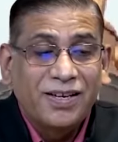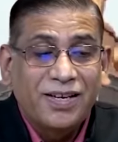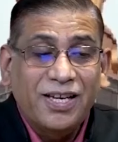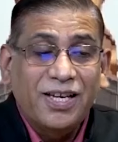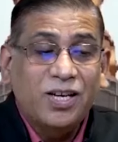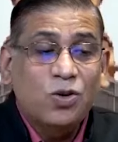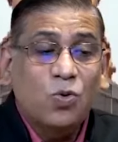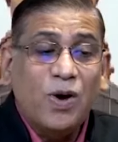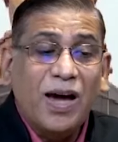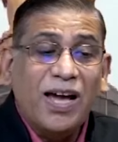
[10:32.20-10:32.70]

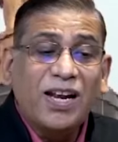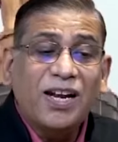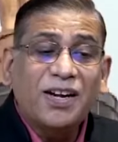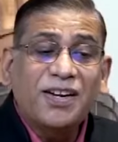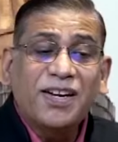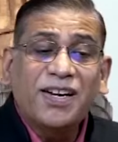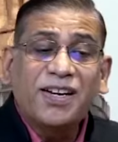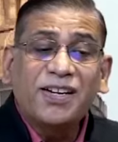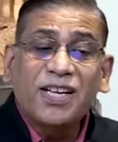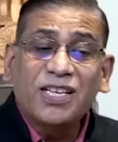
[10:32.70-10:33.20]

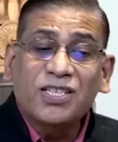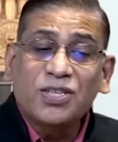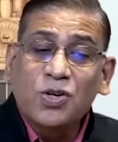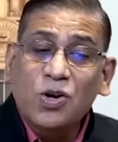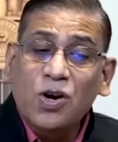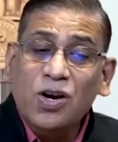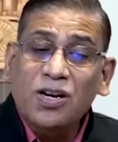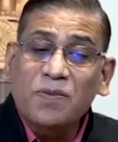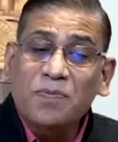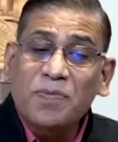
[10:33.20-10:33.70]
Equality does
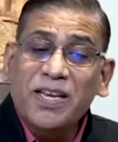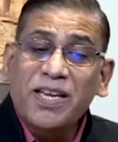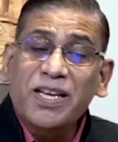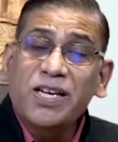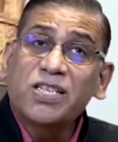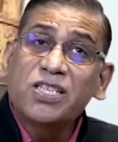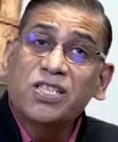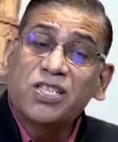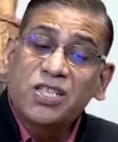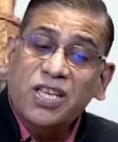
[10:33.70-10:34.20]
not
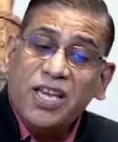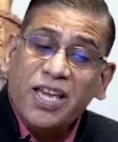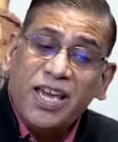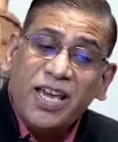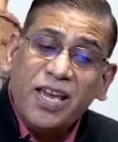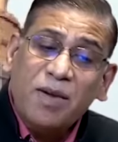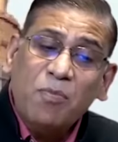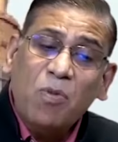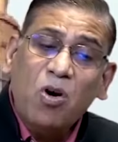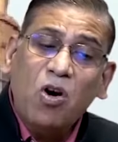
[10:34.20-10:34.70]
mean
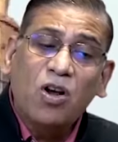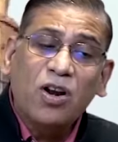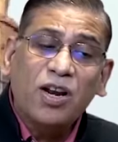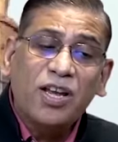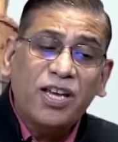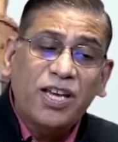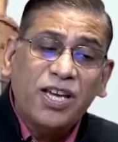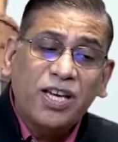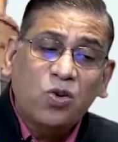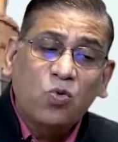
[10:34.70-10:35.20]
same
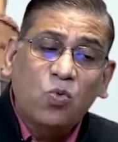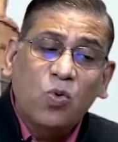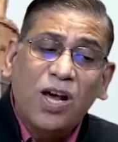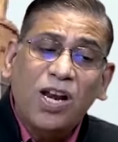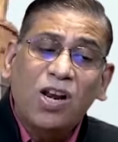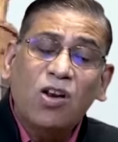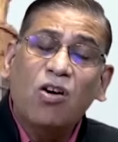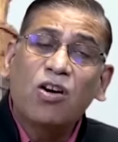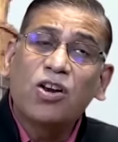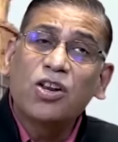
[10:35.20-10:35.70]
or
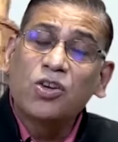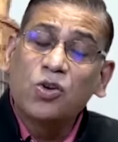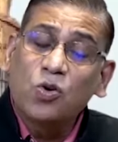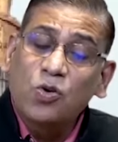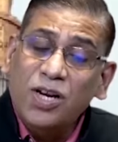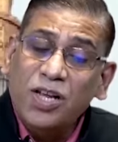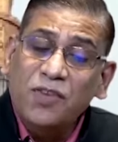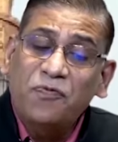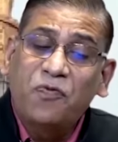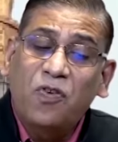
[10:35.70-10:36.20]
equal or
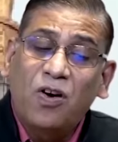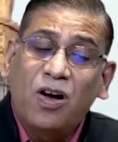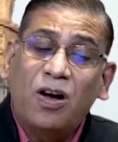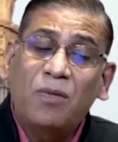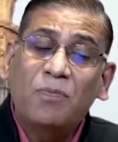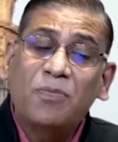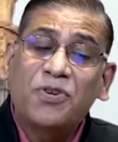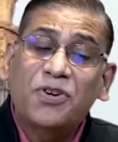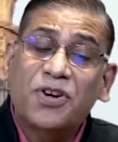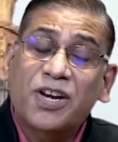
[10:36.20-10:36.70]

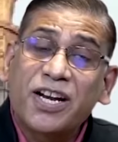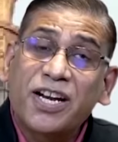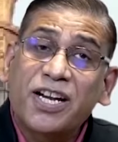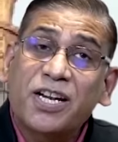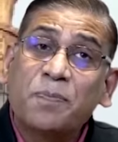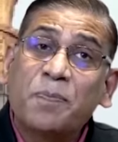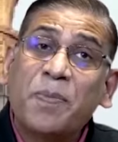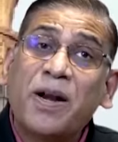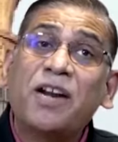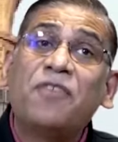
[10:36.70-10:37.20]
uniform
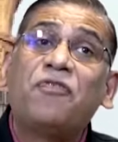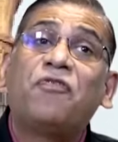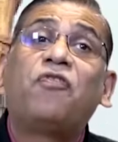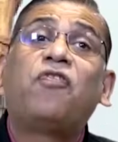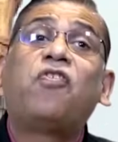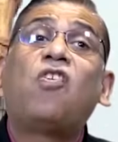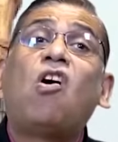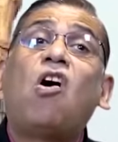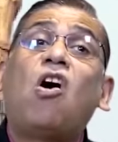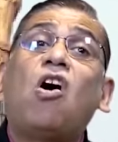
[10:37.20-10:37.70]
treatment
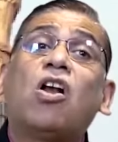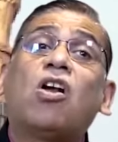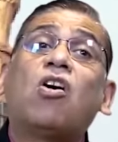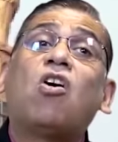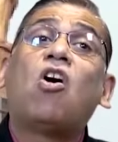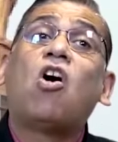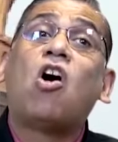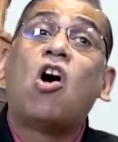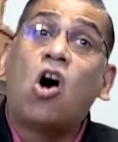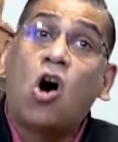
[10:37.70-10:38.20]
for
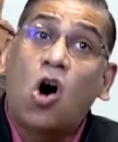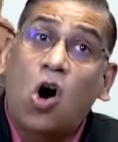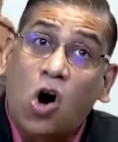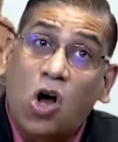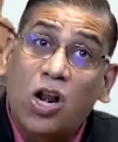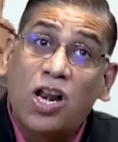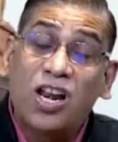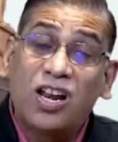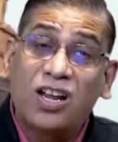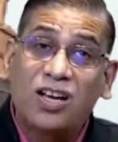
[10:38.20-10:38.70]

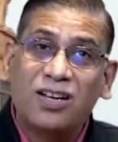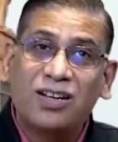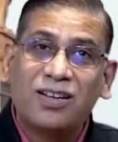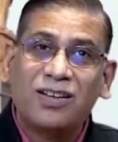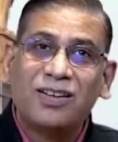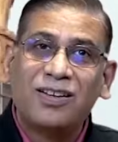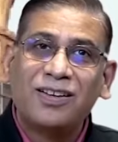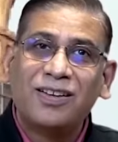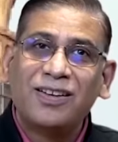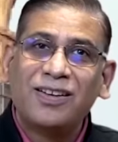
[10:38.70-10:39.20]
all.
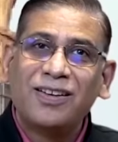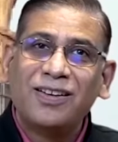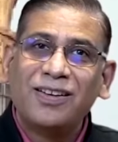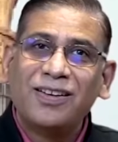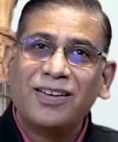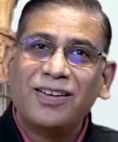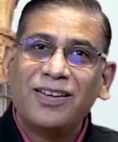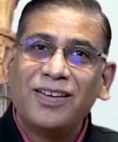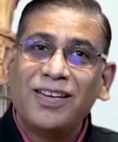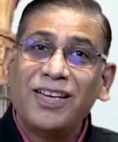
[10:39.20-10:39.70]

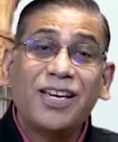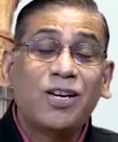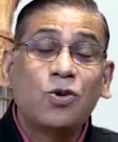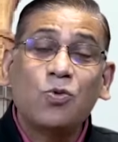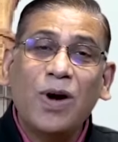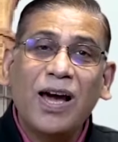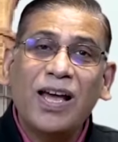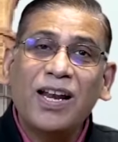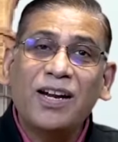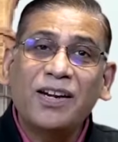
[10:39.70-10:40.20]

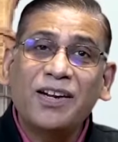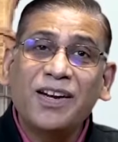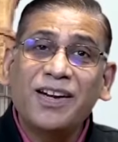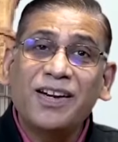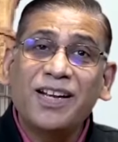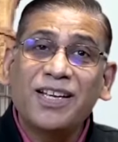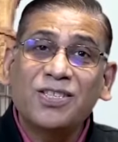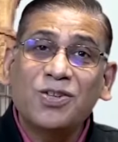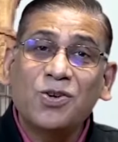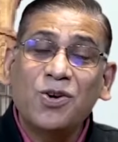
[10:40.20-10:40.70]
Equality
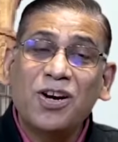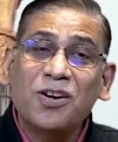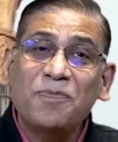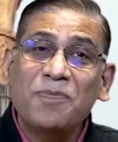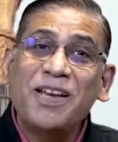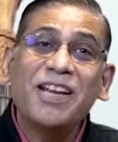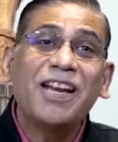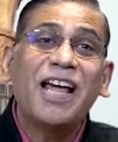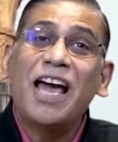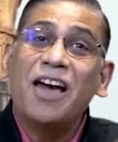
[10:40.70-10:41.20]
does not
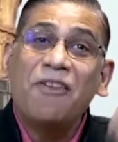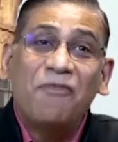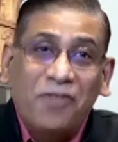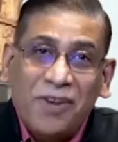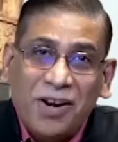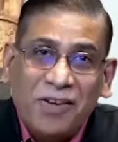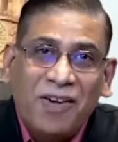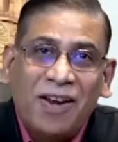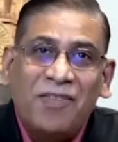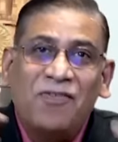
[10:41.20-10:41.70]
mean
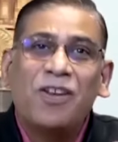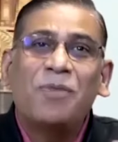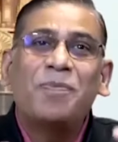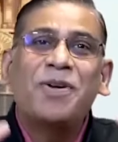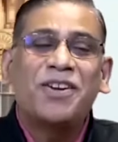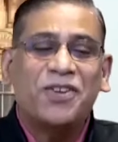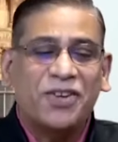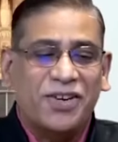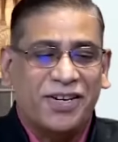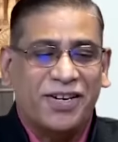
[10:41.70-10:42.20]
everyone will
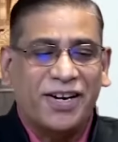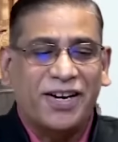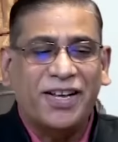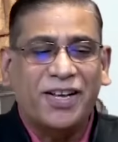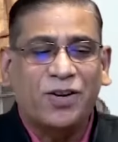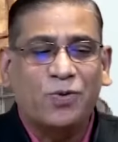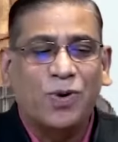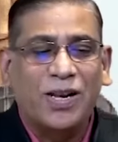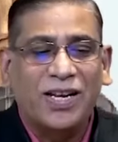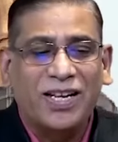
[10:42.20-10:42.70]
be treated
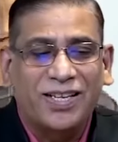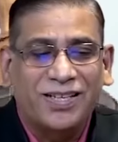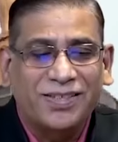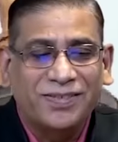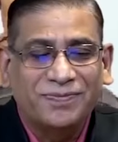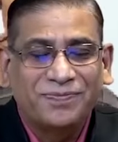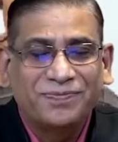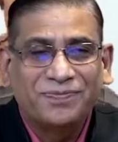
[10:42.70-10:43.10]
equally.